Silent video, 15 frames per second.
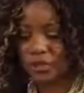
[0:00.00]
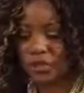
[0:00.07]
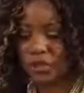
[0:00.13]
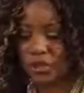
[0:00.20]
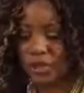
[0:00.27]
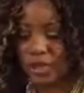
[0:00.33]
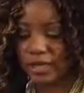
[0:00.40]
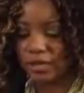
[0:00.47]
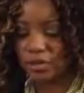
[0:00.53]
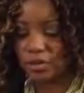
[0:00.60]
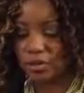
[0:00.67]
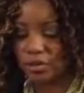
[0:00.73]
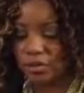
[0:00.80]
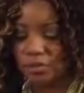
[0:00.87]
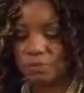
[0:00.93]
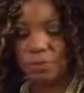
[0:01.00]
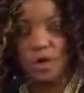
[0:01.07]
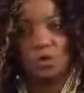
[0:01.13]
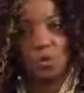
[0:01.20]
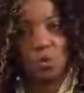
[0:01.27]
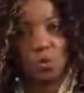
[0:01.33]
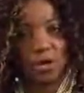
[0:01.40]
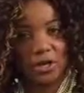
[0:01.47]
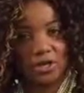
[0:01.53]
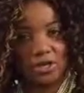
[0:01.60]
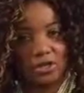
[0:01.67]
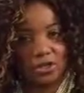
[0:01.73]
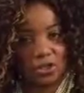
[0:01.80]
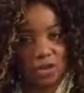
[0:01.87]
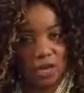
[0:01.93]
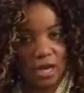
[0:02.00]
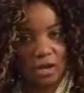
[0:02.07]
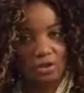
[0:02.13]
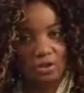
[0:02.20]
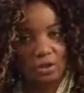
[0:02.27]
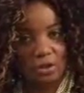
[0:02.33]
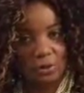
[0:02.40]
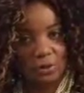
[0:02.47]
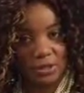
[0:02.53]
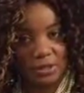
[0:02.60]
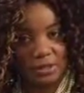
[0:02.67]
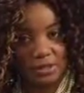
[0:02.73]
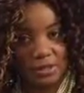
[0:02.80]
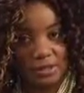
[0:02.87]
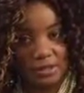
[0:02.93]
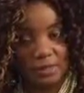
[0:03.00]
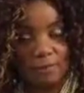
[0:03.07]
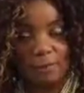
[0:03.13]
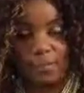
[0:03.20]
She has truly brought awareness to childhood obesity.